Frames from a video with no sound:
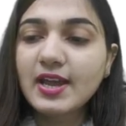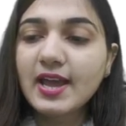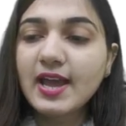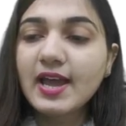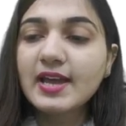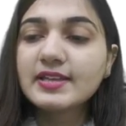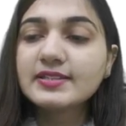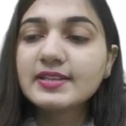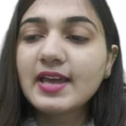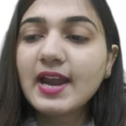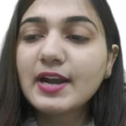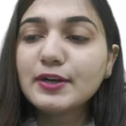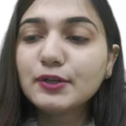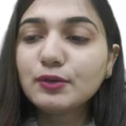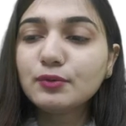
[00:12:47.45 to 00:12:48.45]
as
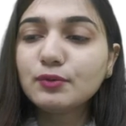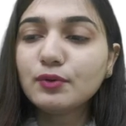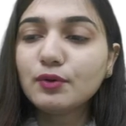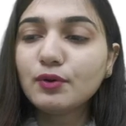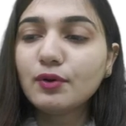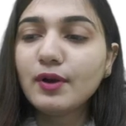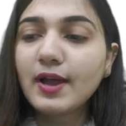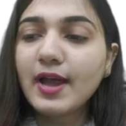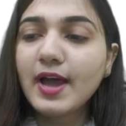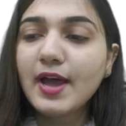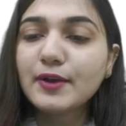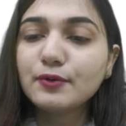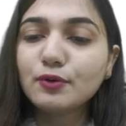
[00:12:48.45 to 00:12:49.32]
N2O and